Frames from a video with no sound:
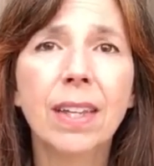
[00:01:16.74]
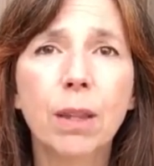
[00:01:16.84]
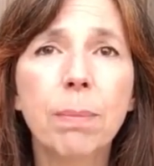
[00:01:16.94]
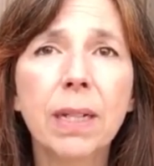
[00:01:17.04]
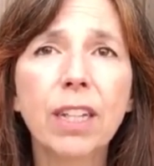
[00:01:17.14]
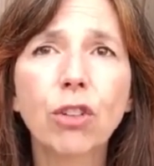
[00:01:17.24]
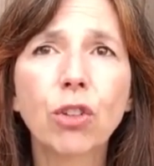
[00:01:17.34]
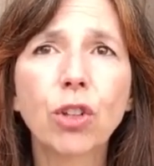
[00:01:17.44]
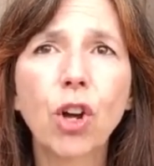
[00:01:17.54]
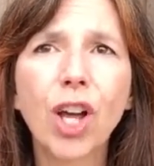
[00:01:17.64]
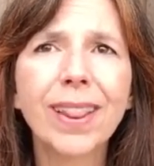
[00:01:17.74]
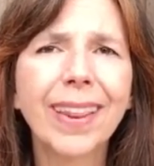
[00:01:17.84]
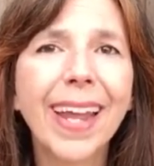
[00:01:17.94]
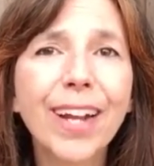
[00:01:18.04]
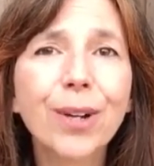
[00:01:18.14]
The buildings took
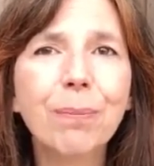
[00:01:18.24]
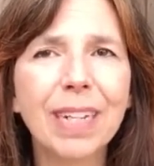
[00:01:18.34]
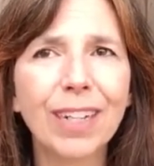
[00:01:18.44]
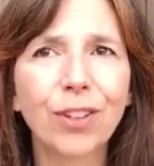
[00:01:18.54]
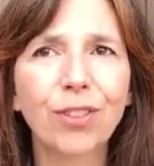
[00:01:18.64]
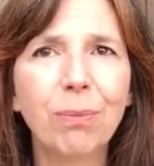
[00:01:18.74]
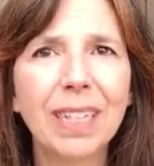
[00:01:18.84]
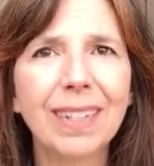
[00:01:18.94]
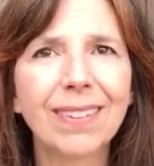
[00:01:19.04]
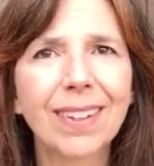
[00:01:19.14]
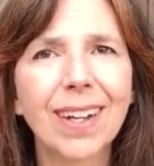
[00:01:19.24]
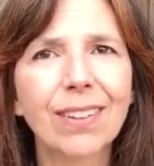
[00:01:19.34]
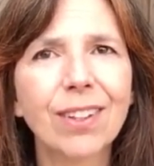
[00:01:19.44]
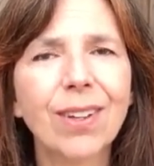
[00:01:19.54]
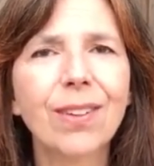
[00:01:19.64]
on layered meanings for me as I got
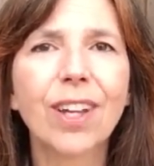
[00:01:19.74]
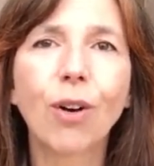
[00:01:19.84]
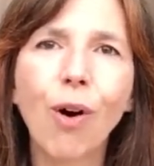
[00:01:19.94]
to know their